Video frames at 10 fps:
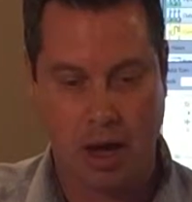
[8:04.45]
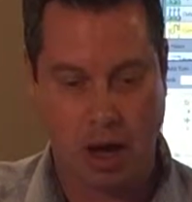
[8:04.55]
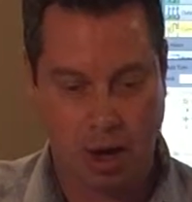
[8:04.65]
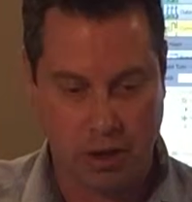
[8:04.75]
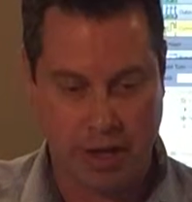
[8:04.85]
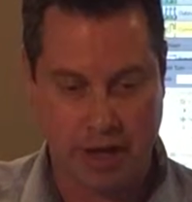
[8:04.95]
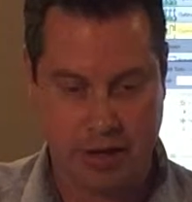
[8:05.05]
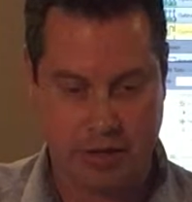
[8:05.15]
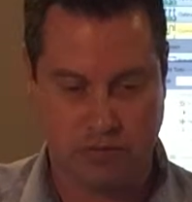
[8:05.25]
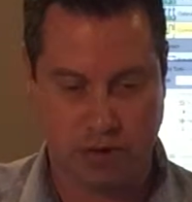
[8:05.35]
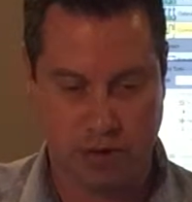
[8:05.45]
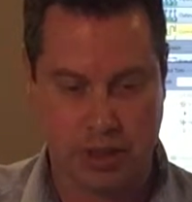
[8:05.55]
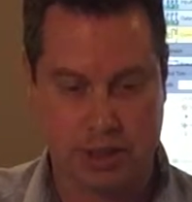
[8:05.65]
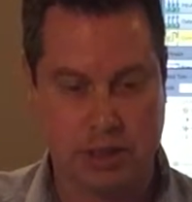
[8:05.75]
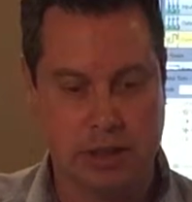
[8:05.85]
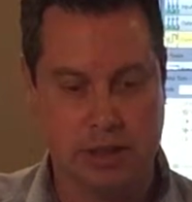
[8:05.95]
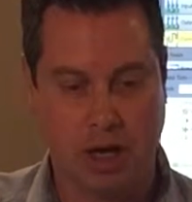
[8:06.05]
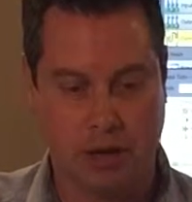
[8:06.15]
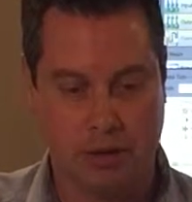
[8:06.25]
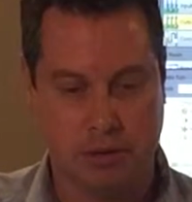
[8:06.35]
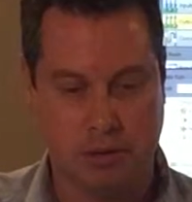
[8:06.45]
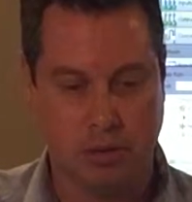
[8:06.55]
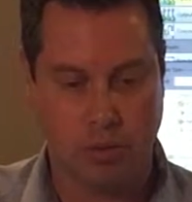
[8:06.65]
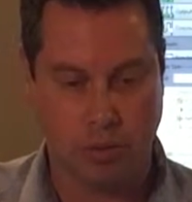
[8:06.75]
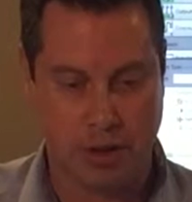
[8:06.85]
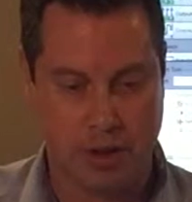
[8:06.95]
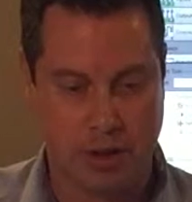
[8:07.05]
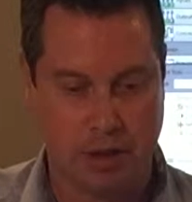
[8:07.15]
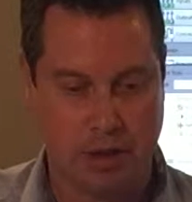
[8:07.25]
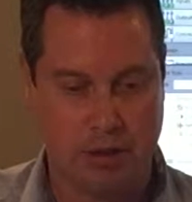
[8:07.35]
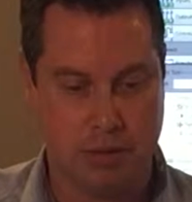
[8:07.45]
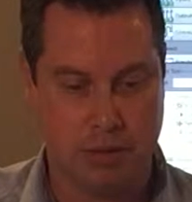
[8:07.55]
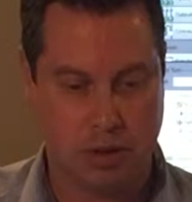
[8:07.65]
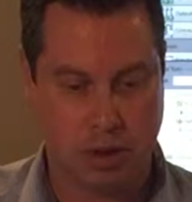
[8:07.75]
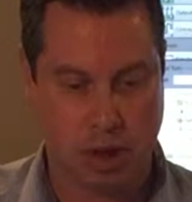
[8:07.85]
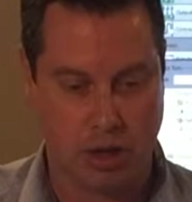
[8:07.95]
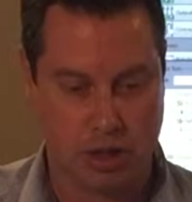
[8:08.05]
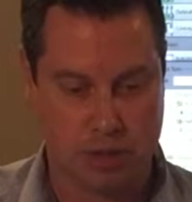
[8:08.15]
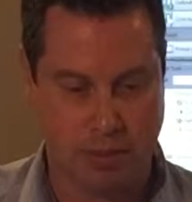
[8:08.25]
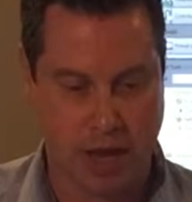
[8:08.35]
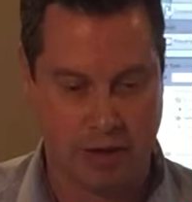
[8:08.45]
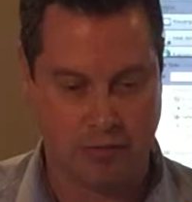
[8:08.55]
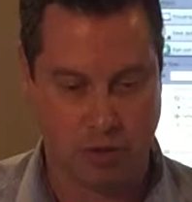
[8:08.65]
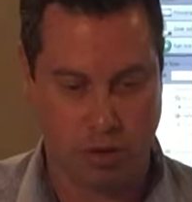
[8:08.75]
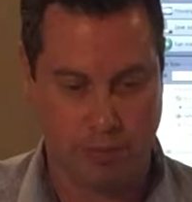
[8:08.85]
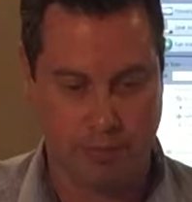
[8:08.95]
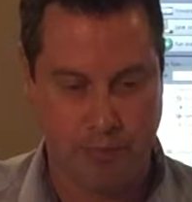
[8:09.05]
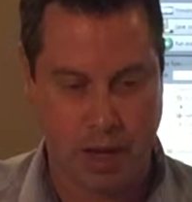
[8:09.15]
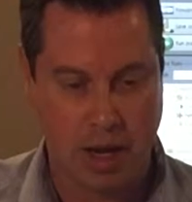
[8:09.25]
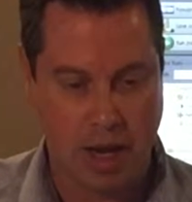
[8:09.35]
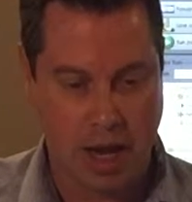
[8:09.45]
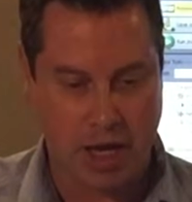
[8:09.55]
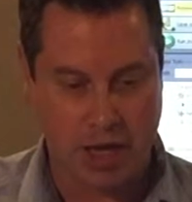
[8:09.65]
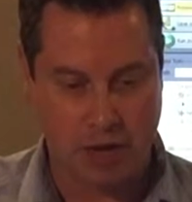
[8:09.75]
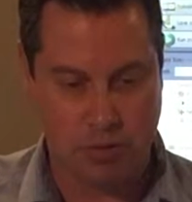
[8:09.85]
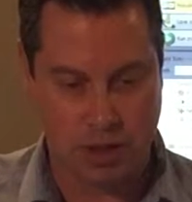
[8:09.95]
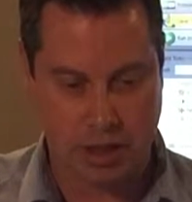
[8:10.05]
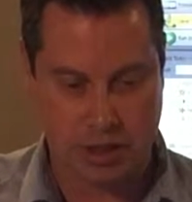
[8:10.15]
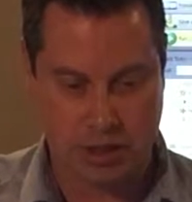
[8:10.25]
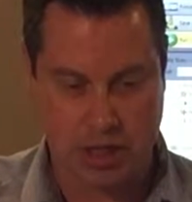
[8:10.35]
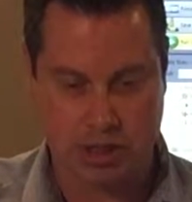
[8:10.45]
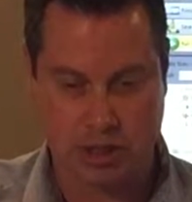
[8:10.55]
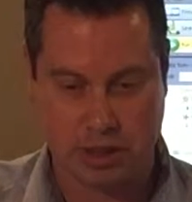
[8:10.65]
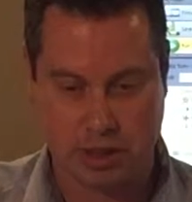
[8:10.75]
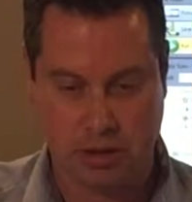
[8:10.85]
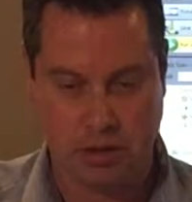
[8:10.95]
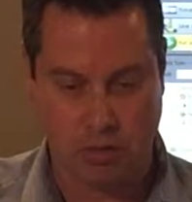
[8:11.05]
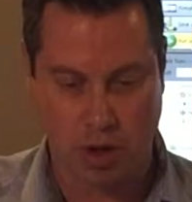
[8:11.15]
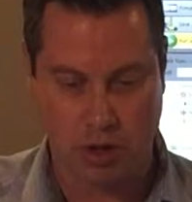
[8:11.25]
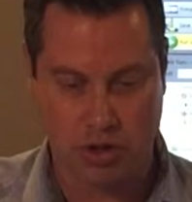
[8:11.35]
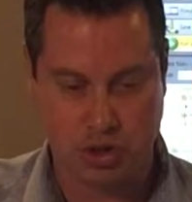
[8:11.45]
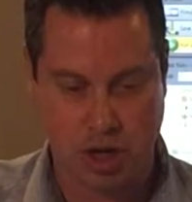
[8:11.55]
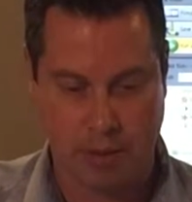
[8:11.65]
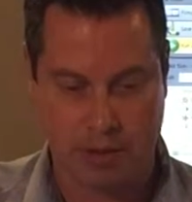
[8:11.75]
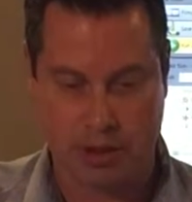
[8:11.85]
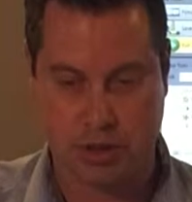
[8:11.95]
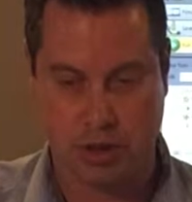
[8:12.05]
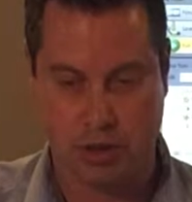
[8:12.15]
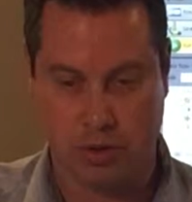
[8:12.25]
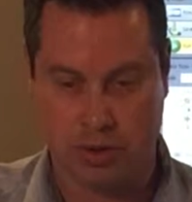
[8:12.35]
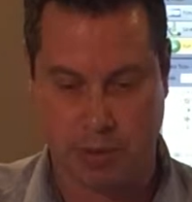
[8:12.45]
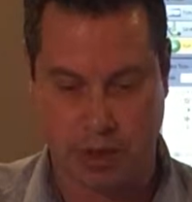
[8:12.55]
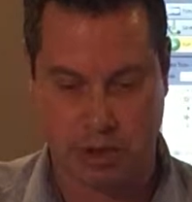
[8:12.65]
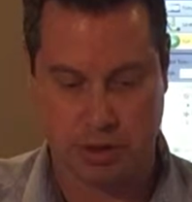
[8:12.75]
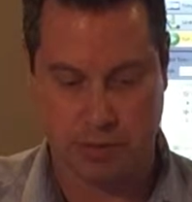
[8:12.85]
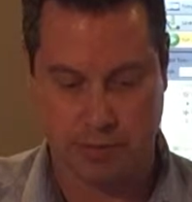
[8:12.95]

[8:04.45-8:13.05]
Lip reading: All of that is very easily done within the Cognex platform. And then we can essentially run our job and start our inspection.